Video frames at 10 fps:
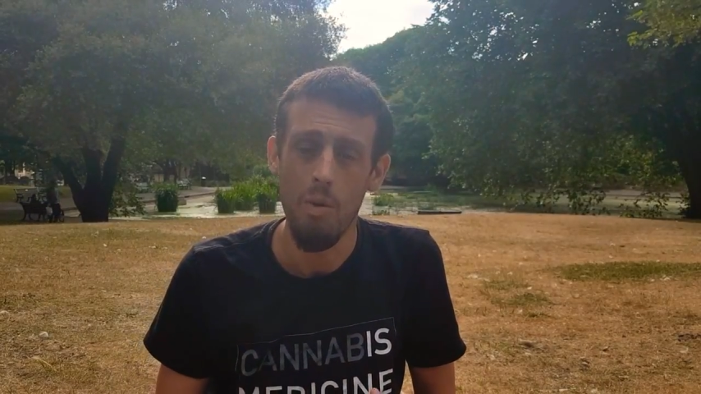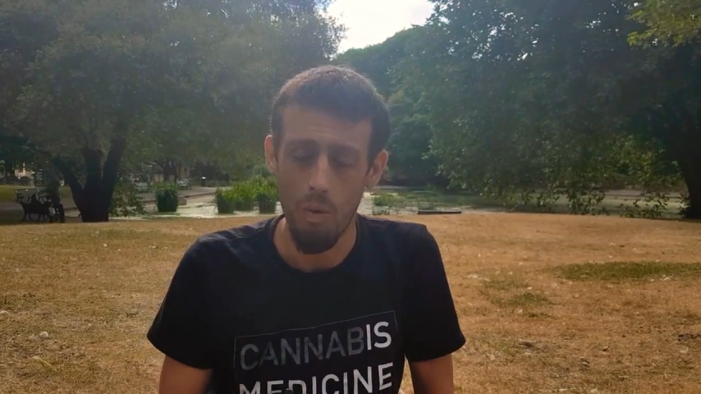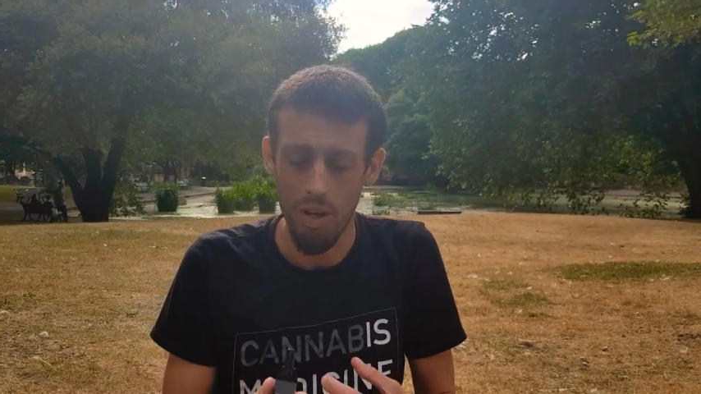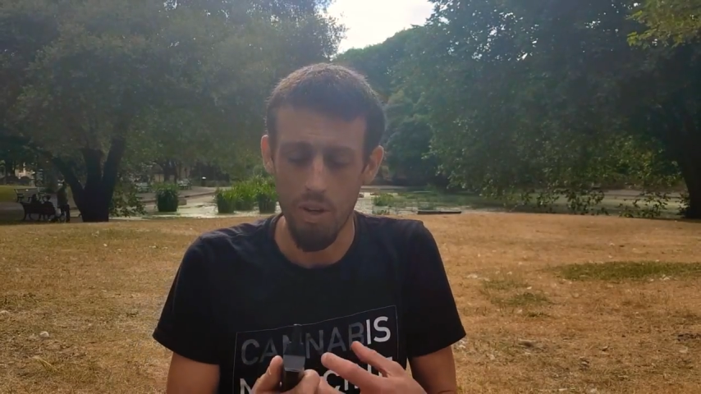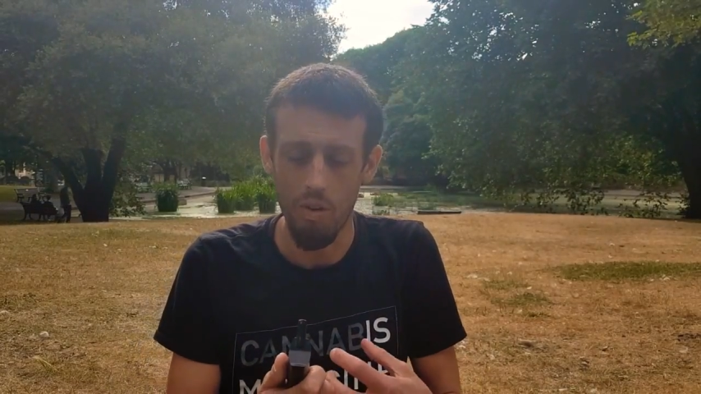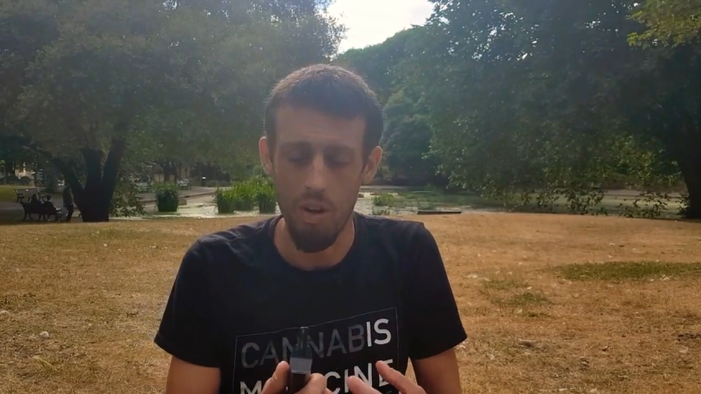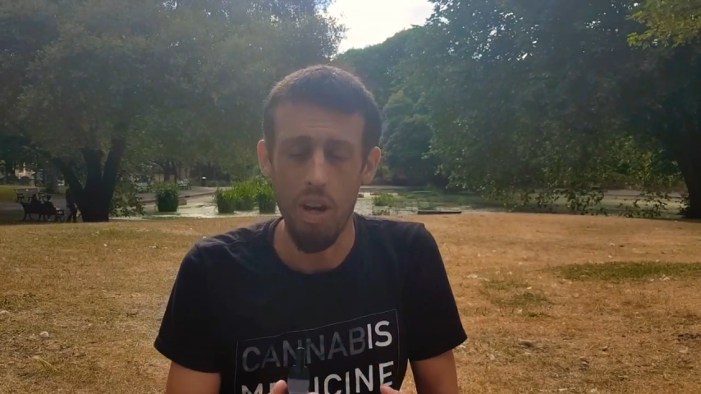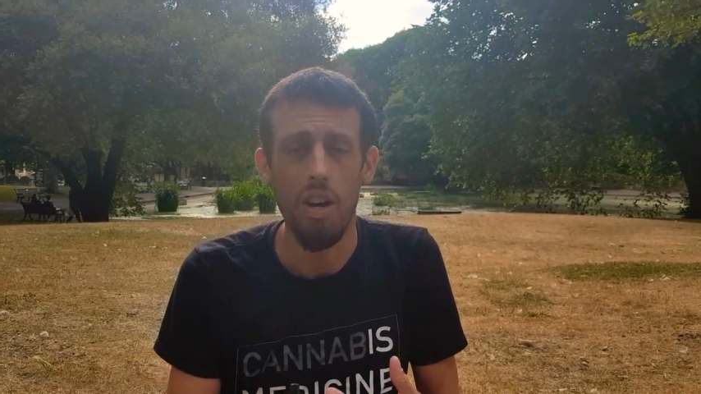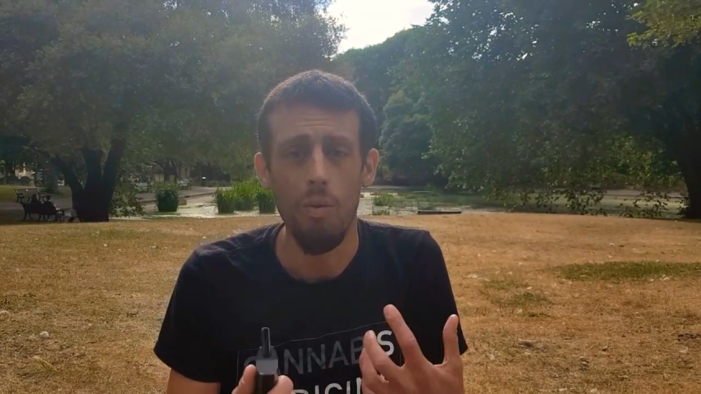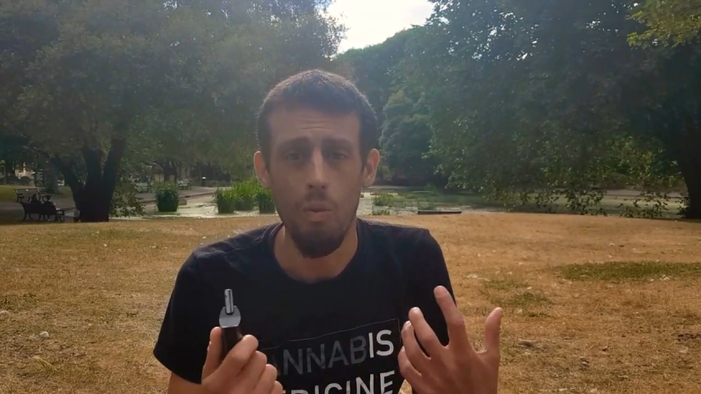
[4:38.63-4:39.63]
when you're
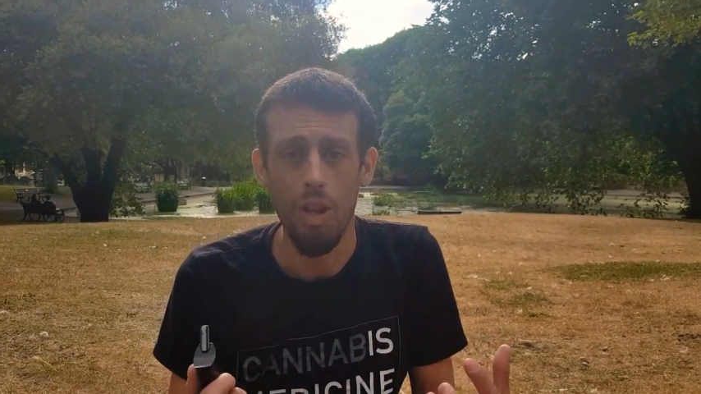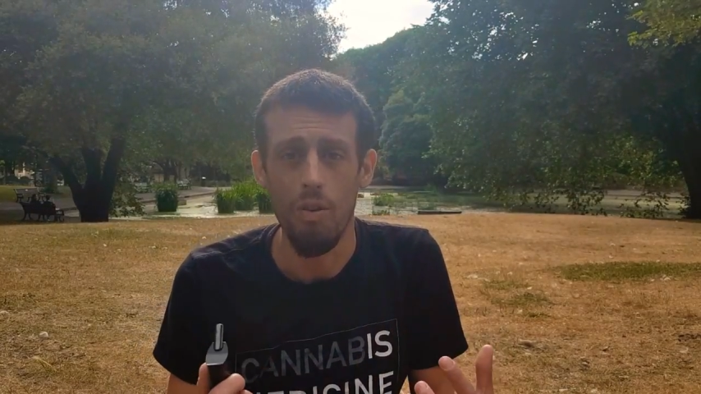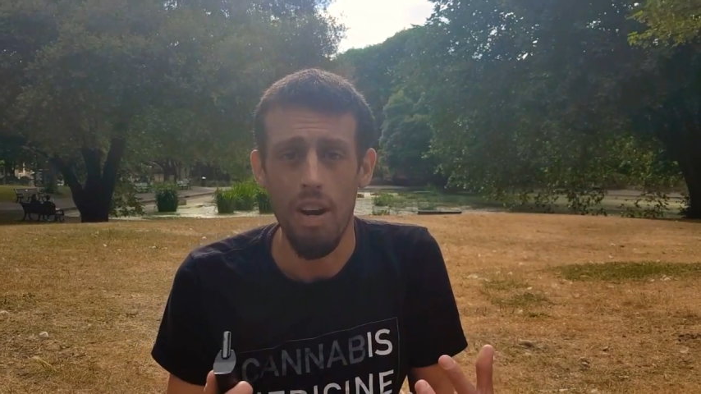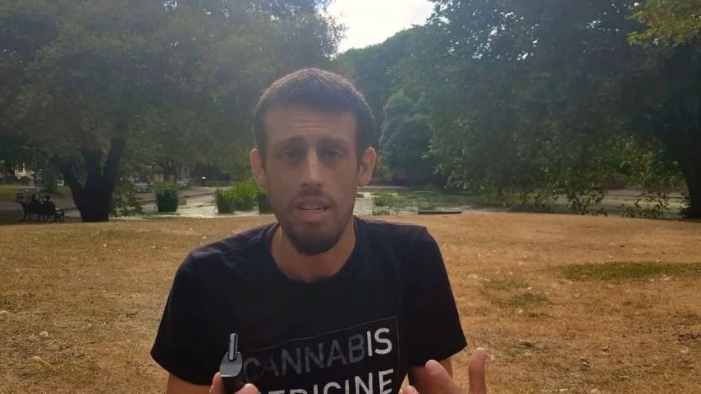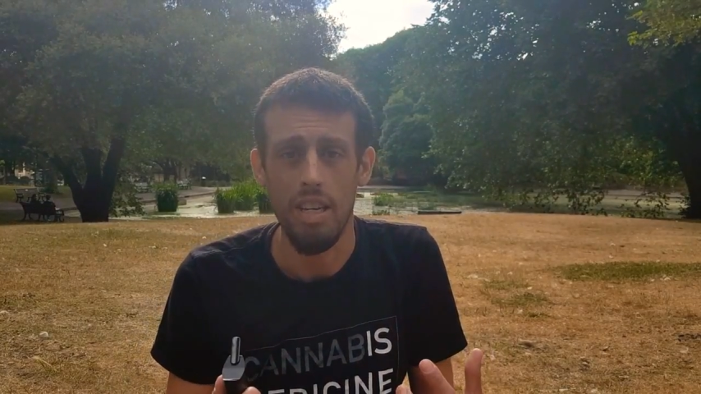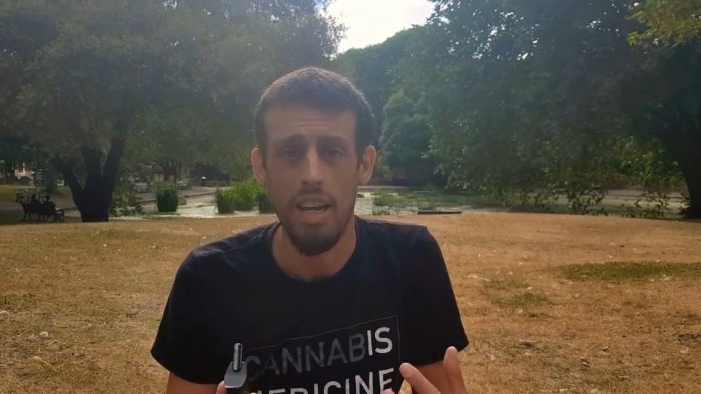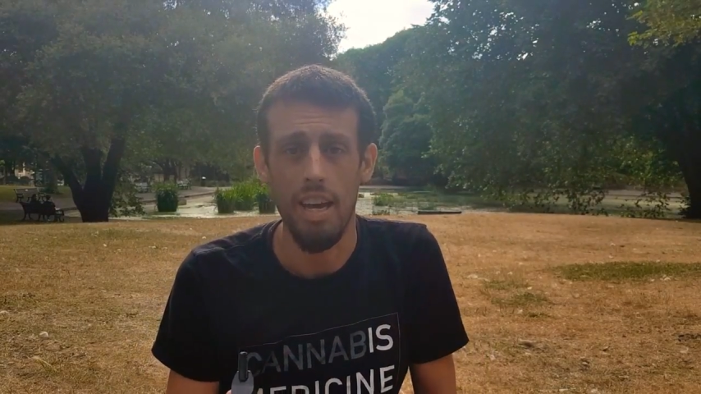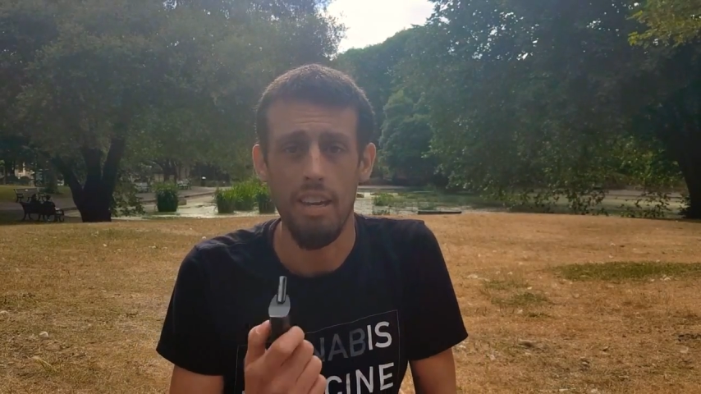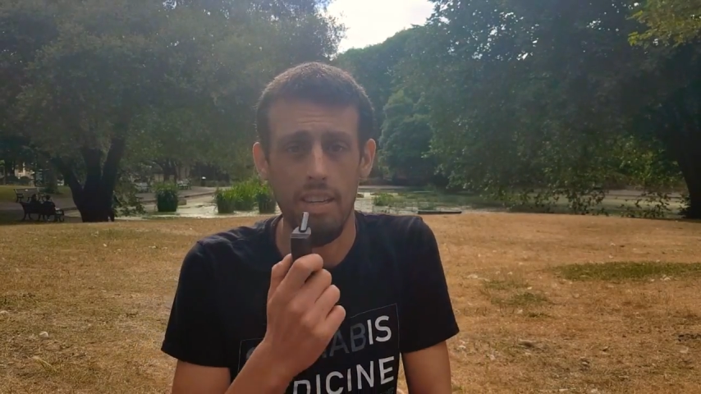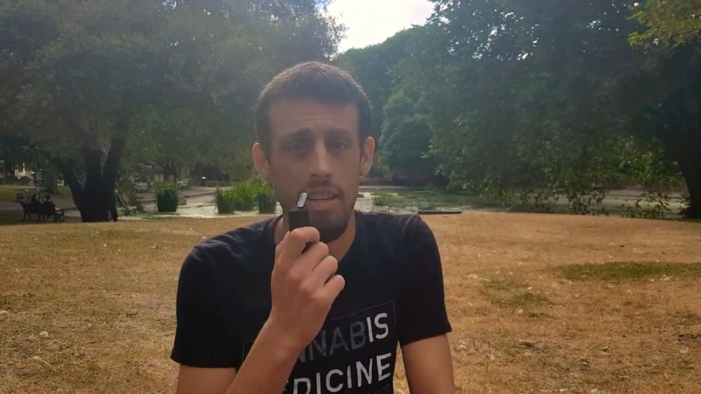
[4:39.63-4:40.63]
actually
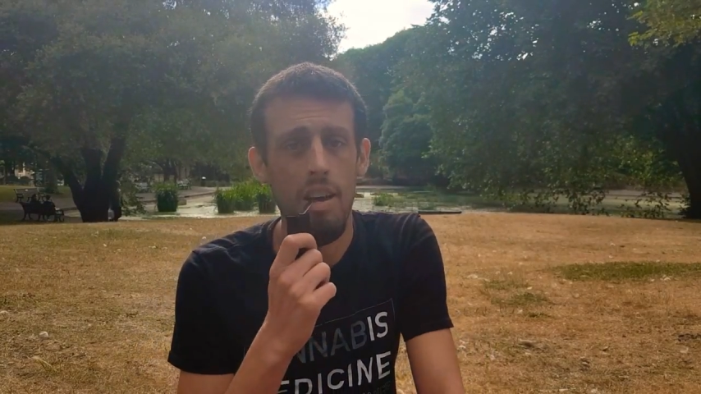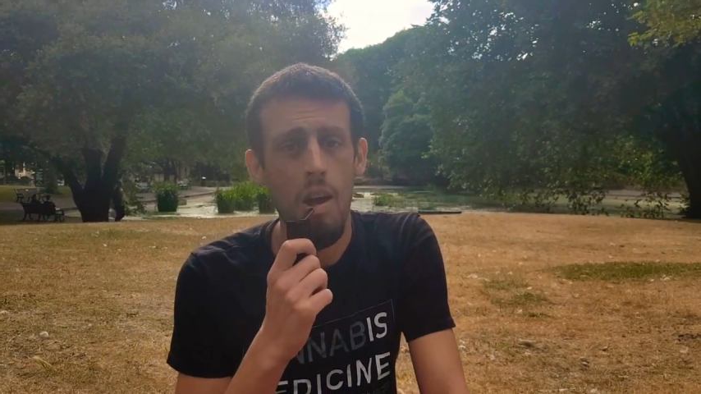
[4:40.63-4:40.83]
inhaling.